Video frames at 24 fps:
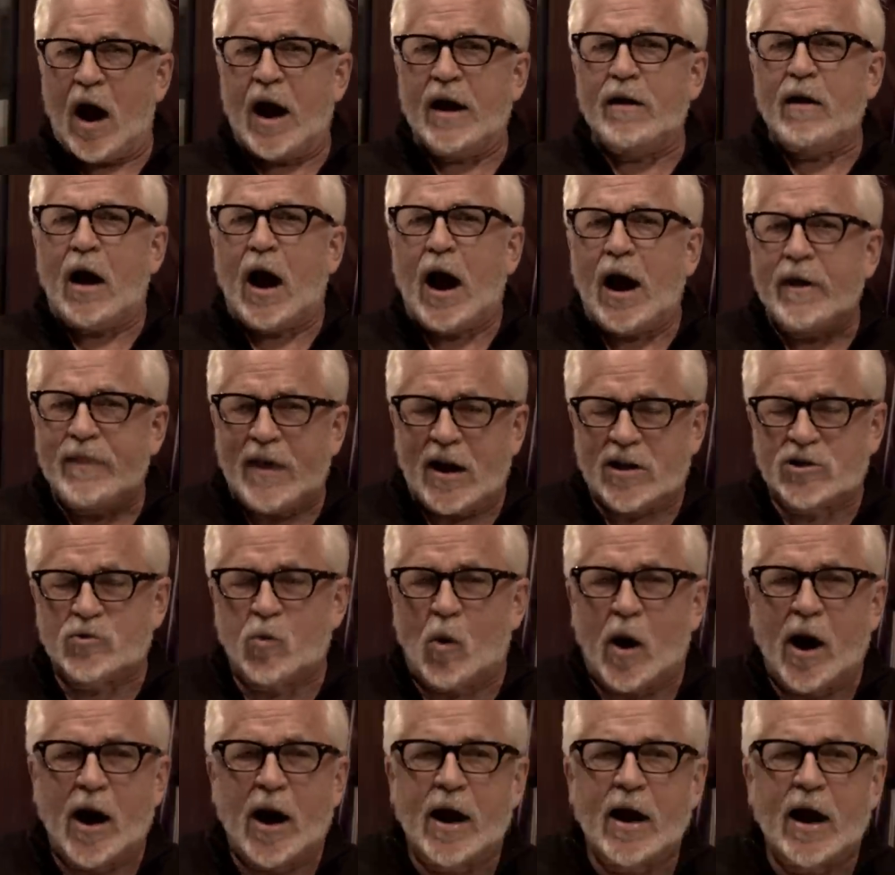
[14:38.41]
I, I that's
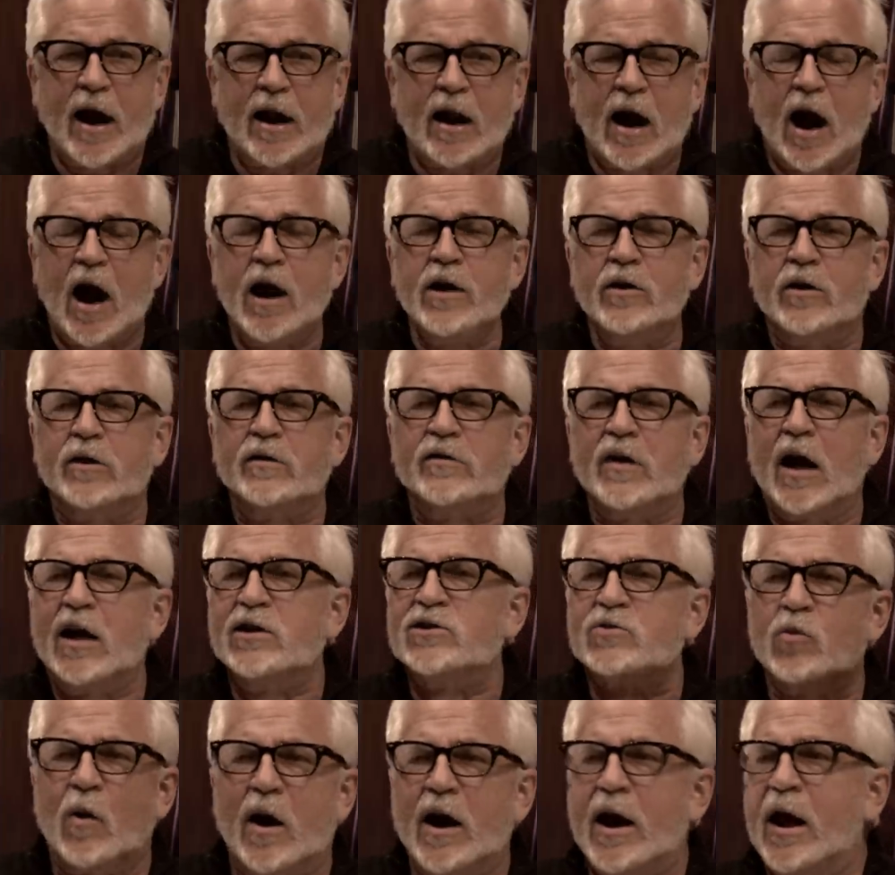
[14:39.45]
why I got hired.
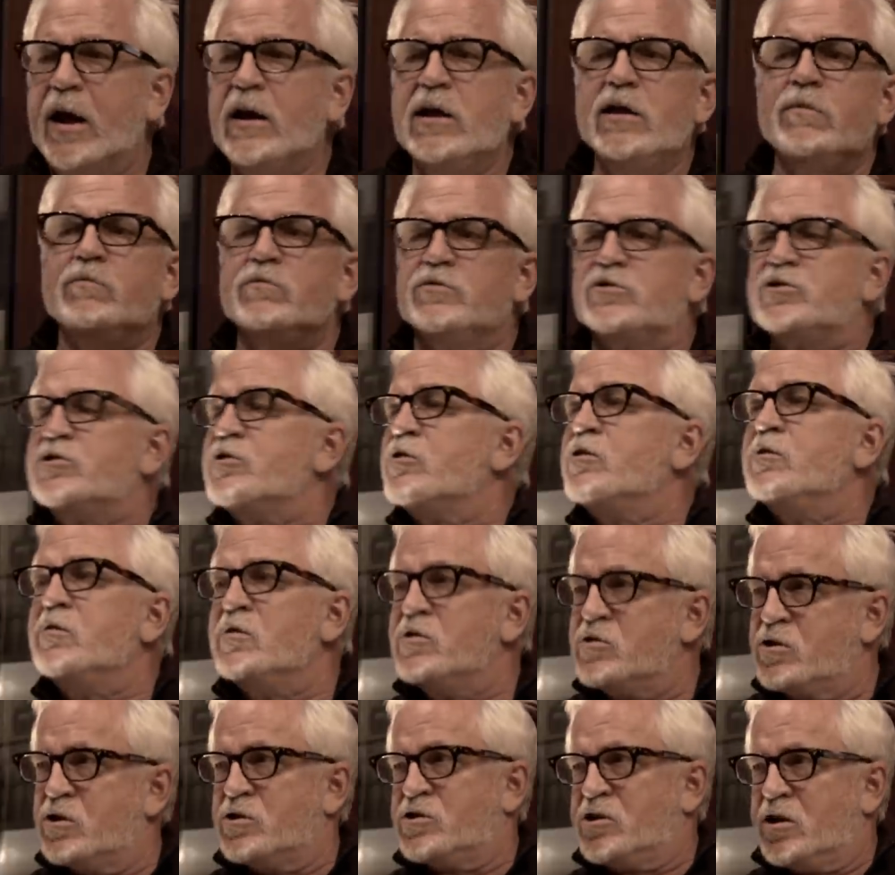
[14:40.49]
That's why any studio
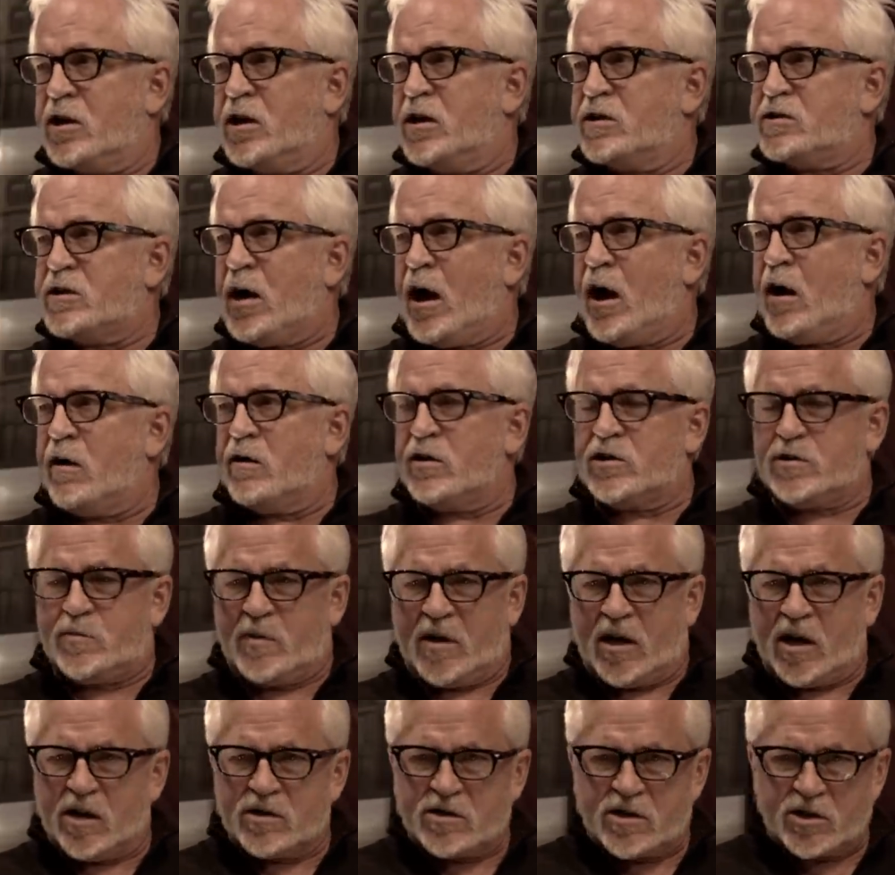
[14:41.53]
musician gets hired is
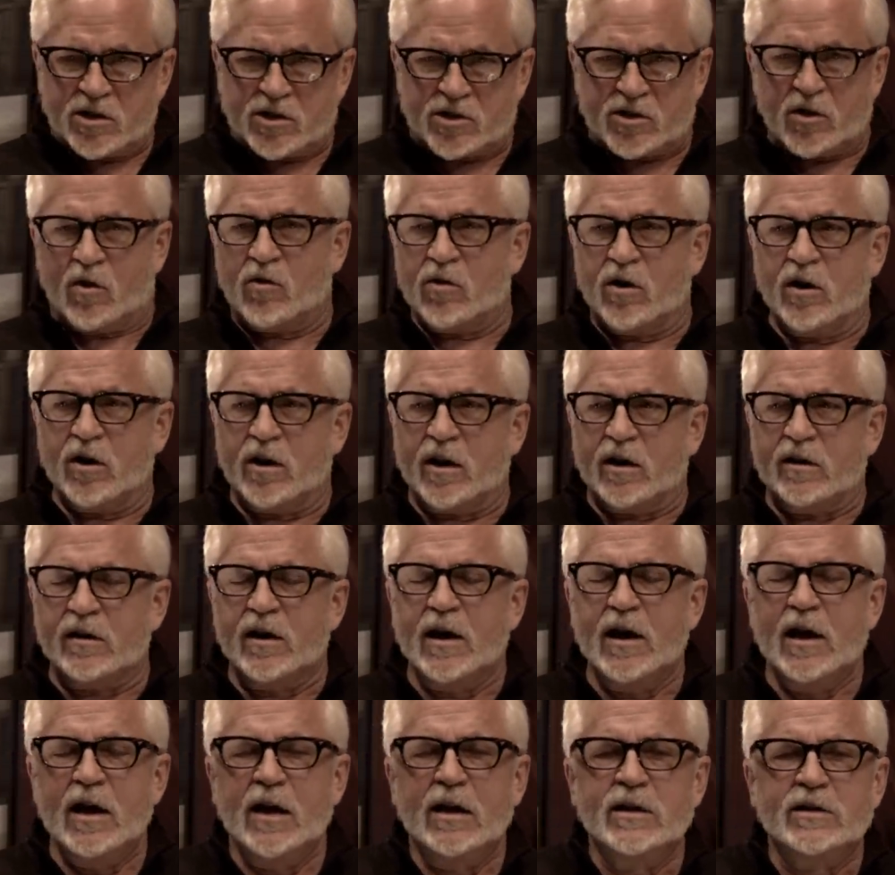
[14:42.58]
because he's so good at
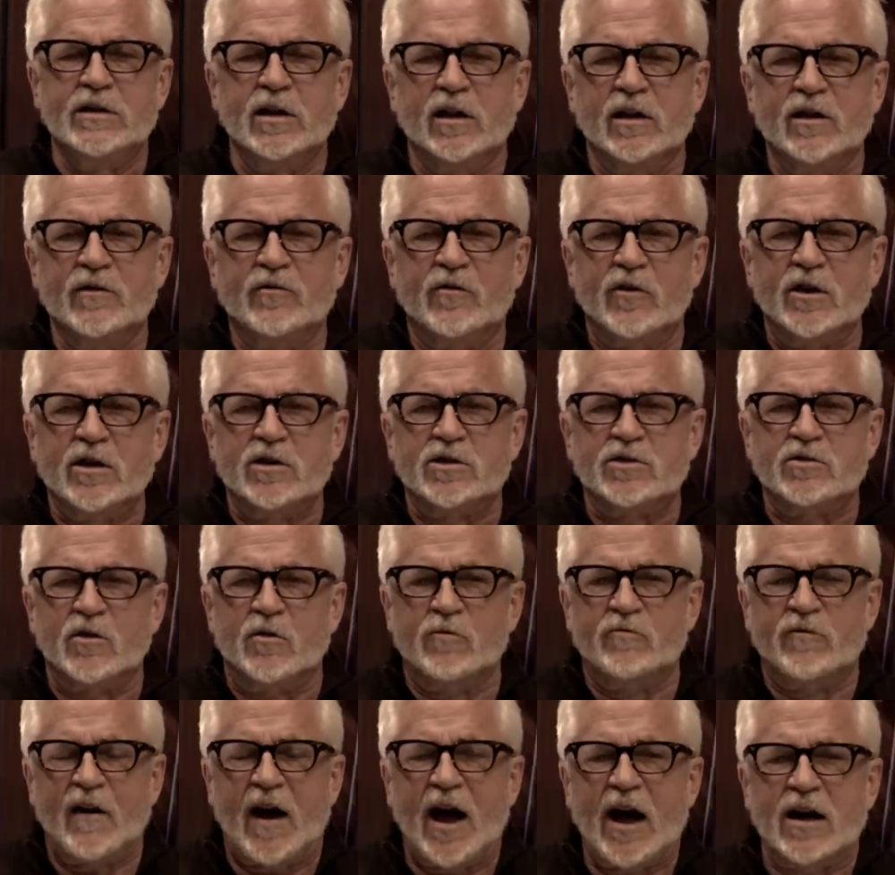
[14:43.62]
delivering so
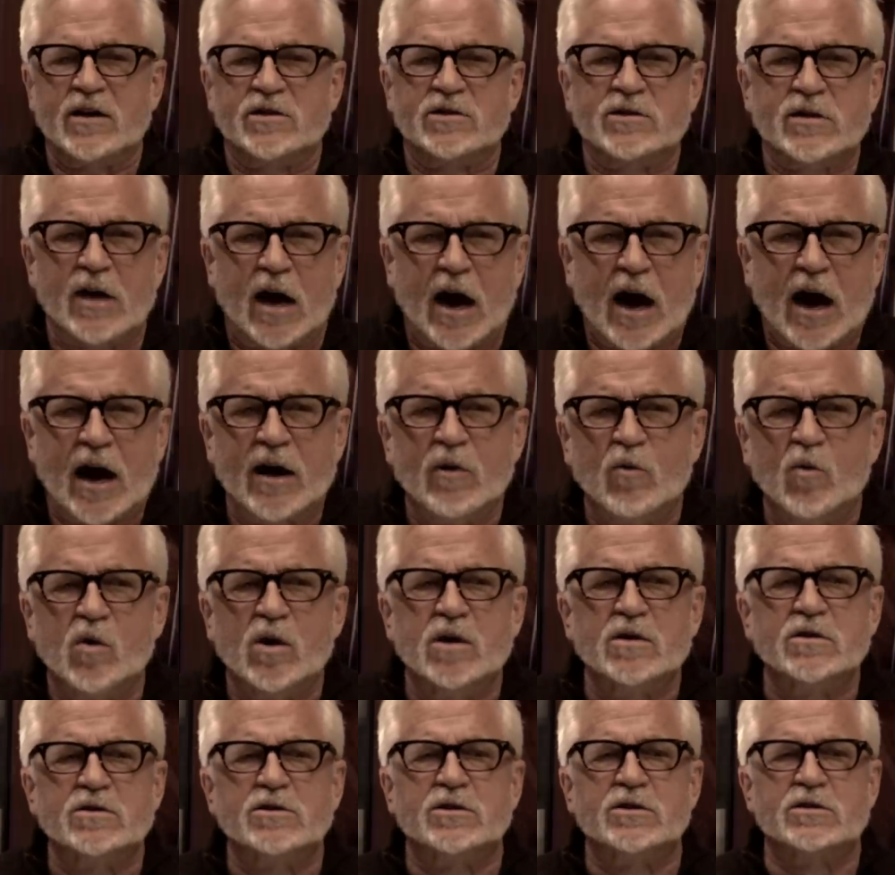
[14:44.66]
fast. I
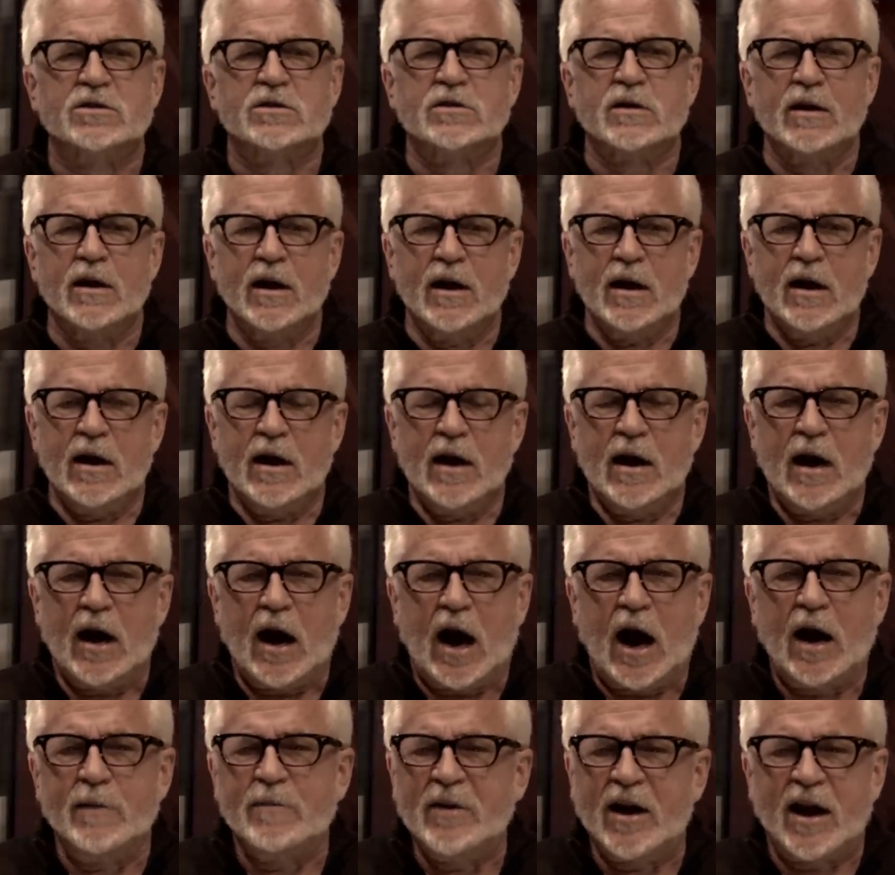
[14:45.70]
was,
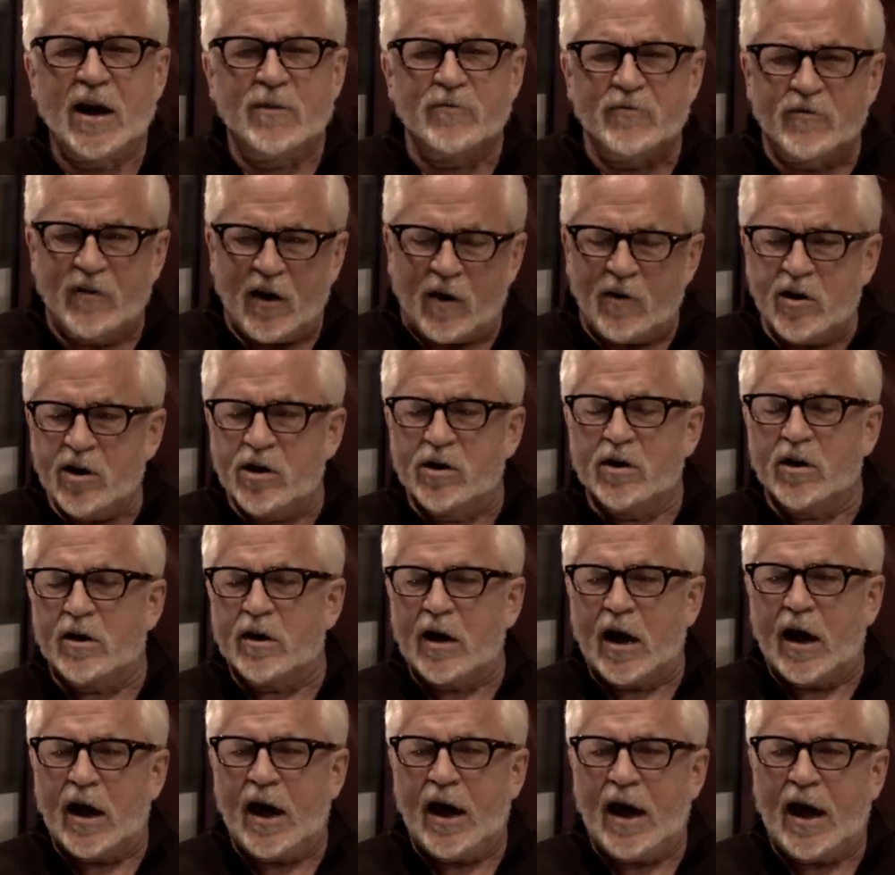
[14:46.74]
I became very good
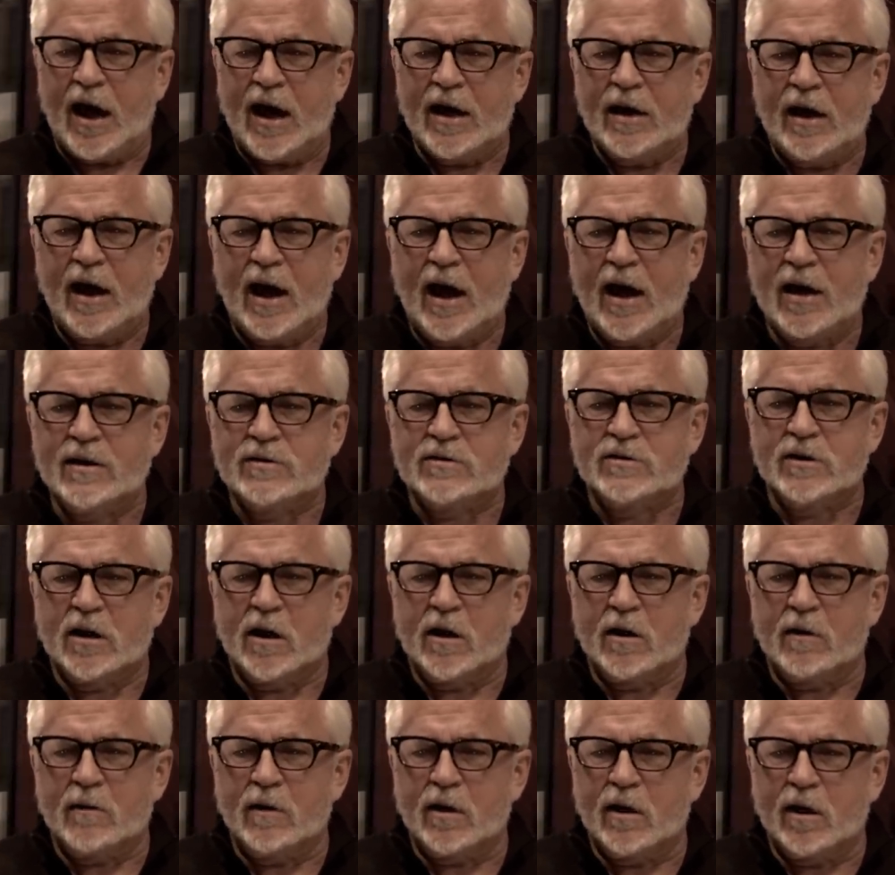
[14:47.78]
at at, at
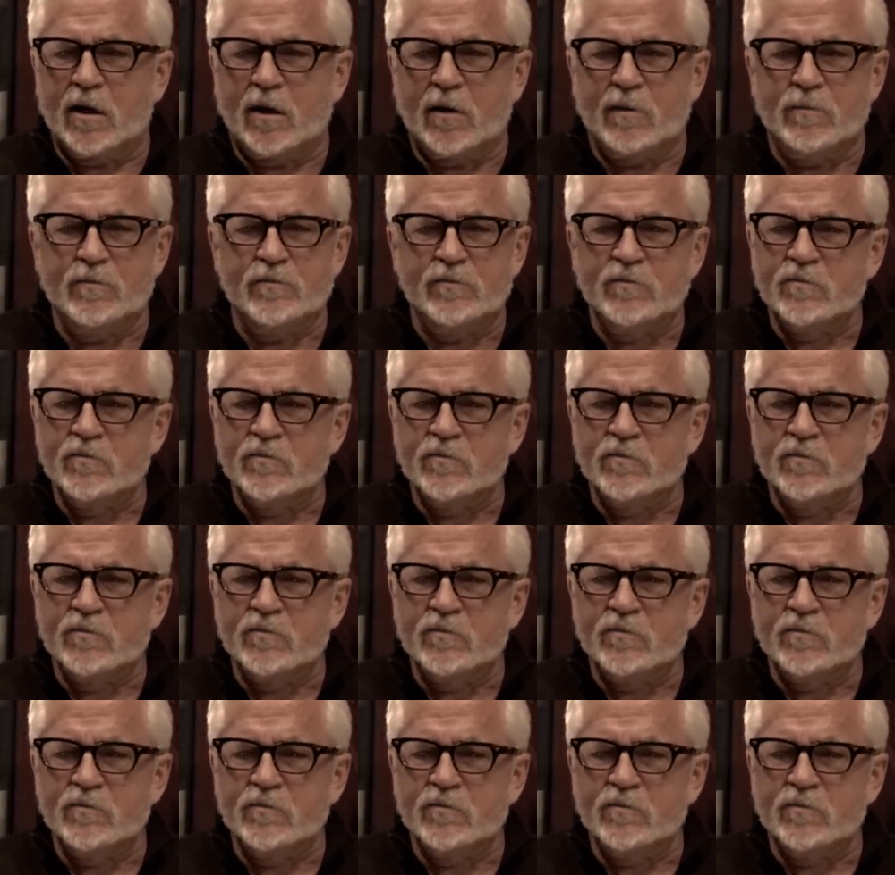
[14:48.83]
uh, um,